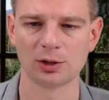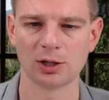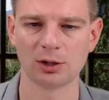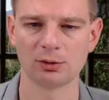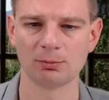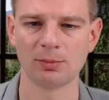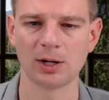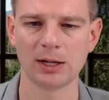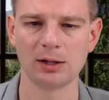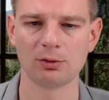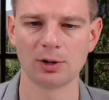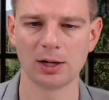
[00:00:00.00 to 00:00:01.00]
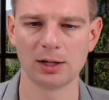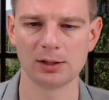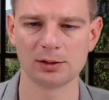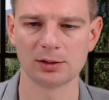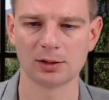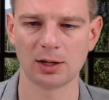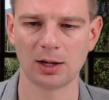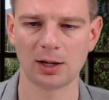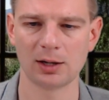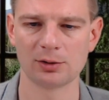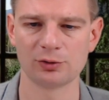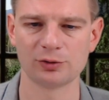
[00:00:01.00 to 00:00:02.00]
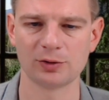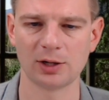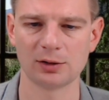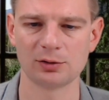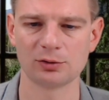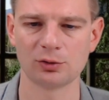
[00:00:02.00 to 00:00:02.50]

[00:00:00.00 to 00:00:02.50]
Cannot migrate. I understand the